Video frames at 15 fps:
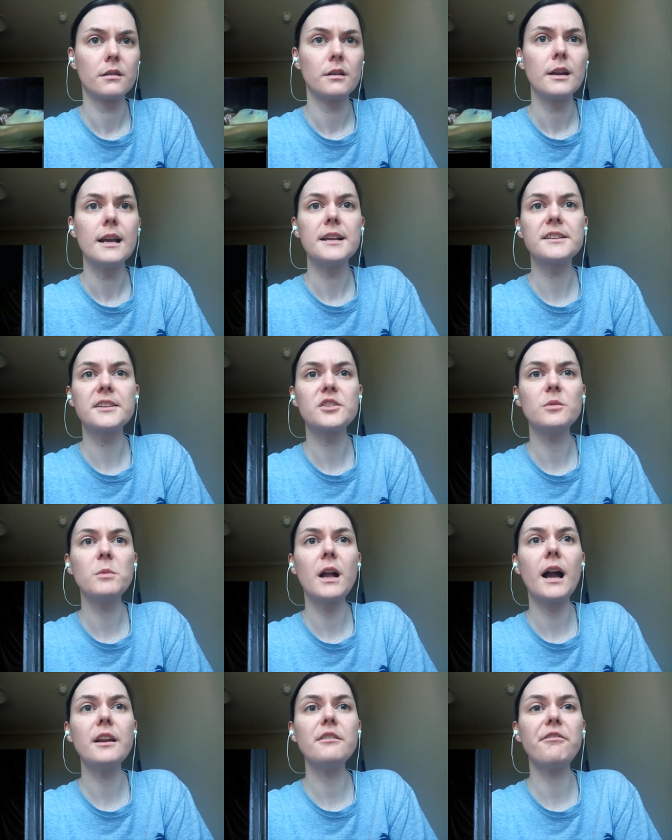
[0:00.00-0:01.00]
Is there some
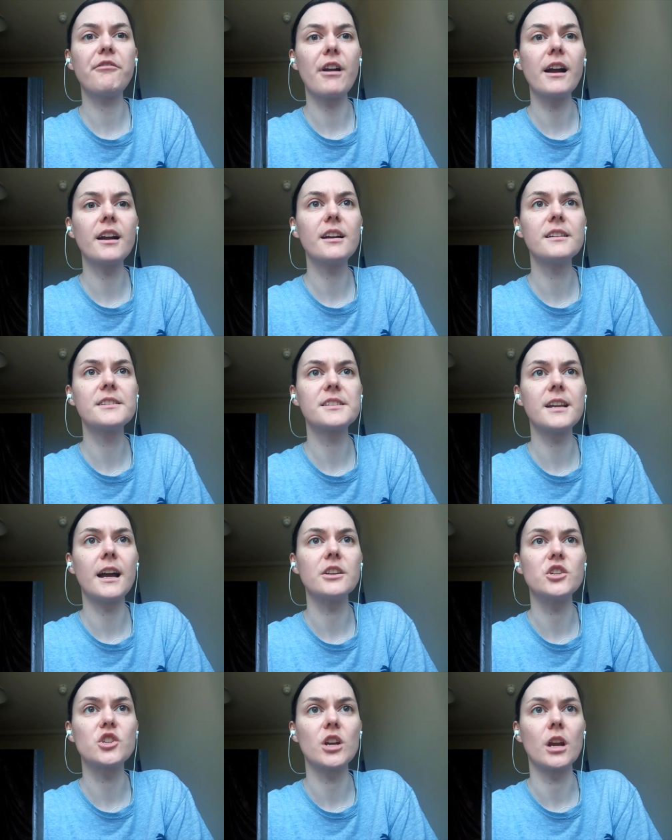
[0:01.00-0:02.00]
kind of Frankenstein
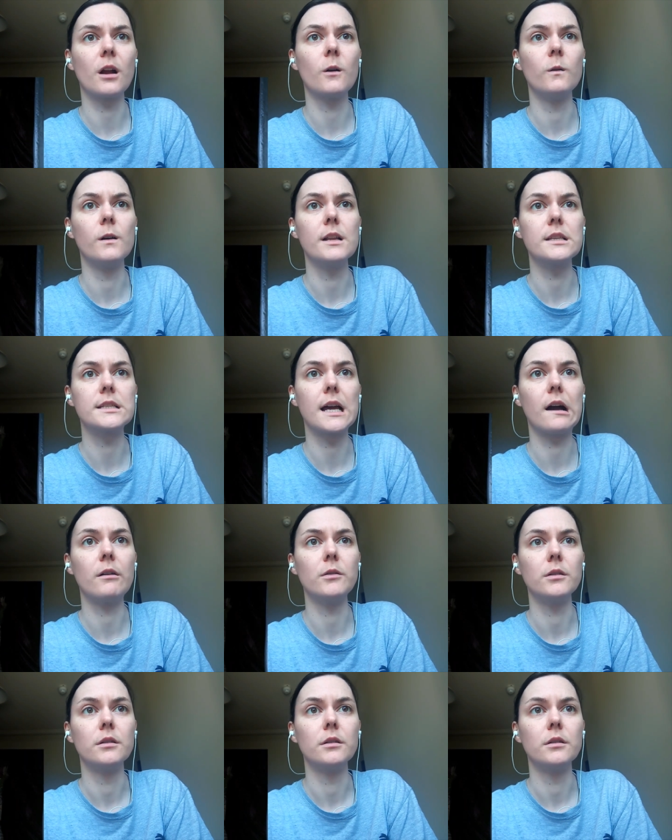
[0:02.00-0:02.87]
shit going down?